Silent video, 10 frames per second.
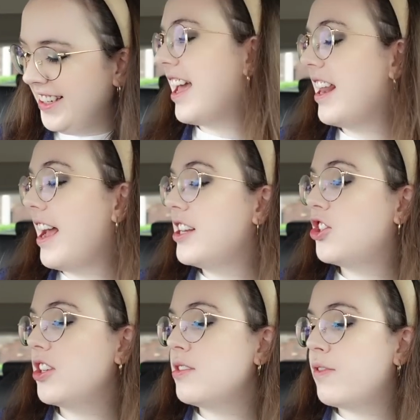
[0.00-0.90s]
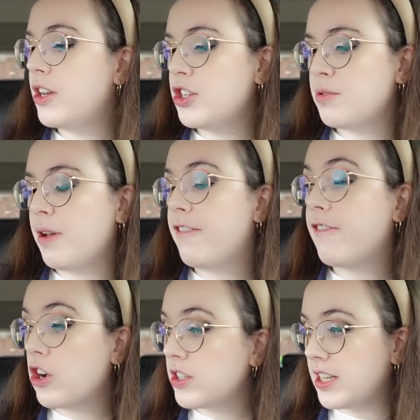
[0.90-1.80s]
And I just finished my
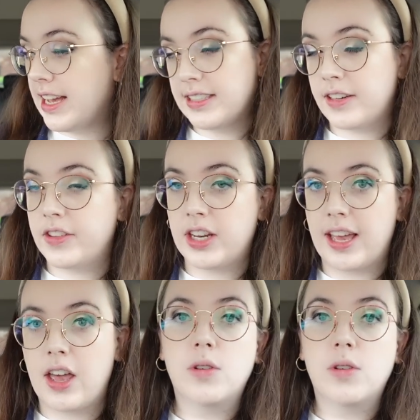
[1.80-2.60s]
first task of the day,